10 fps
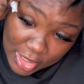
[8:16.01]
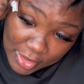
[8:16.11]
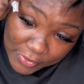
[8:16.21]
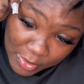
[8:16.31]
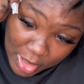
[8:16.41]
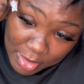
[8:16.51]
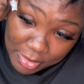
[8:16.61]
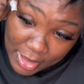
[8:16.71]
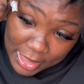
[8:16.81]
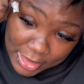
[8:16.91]
If you are
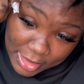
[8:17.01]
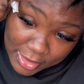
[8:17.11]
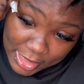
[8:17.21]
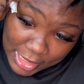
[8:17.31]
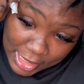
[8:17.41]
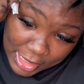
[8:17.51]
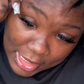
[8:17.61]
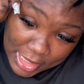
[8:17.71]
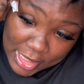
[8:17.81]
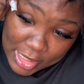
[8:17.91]
braiding your hair,
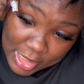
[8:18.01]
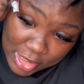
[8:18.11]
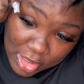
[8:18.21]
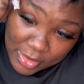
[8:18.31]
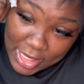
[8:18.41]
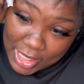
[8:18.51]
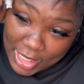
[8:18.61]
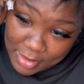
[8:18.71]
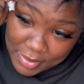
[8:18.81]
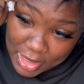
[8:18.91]
you know, they ain't
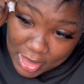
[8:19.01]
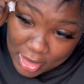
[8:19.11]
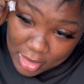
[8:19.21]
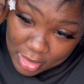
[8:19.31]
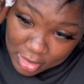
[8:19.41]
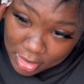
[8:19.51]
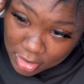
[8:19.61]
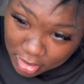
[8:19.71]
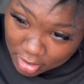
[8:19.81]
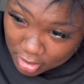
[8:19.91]
got to be,
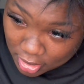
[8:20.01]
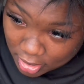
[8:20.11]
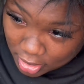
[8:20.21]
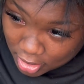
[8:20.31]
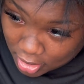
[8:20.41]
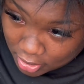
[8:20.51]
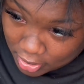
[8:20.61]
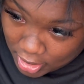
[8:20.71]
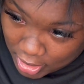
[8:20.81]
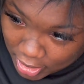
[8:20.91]
you know,
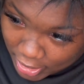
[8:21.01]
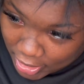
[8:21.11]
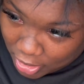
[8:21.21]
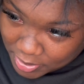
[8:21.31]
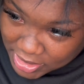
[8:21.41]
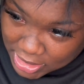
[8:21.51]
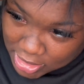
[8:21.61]
they ain't like they're gonna be